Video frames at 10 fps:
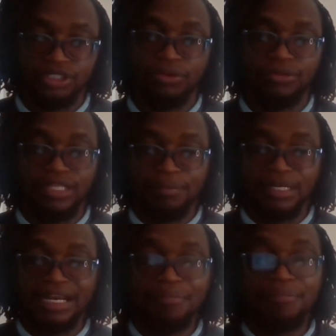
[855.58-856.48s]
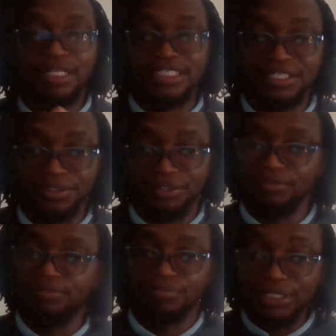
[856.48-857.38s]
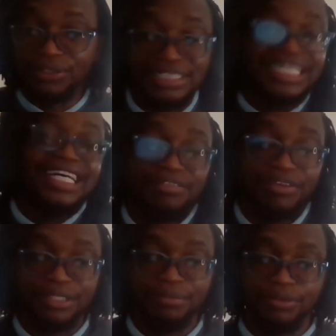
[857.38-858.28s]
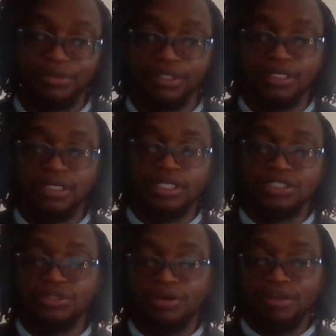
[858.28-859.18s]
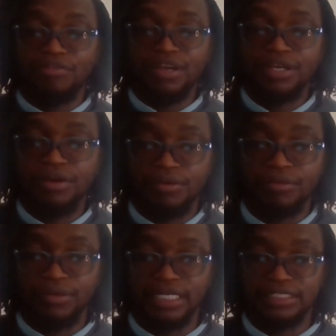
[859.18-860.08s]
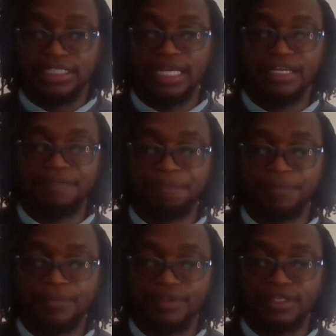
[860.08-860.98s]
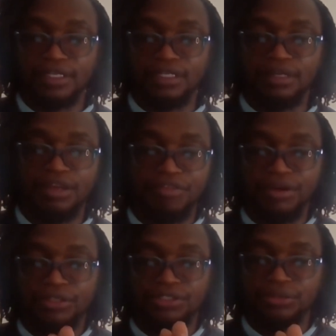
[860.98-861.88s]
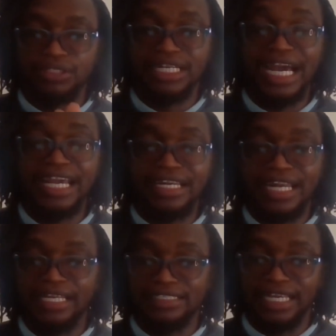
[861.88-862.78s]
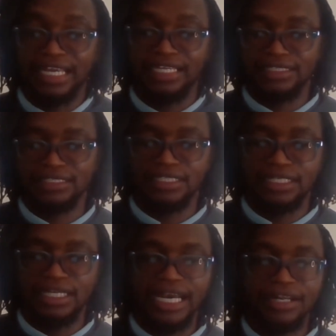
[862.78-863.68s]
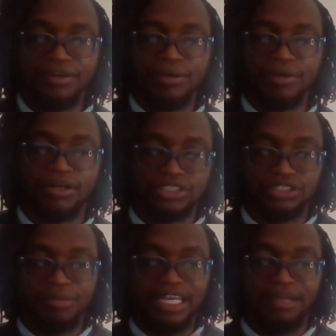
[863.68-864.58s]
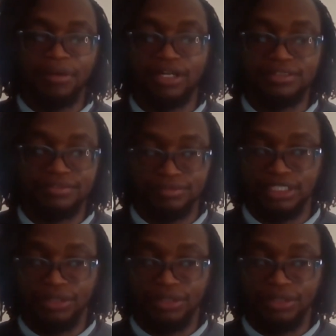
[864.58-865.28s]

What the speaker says: So they become material because they're unavoidable. So if we go and say, if we go to the 998 at no cost, you make about,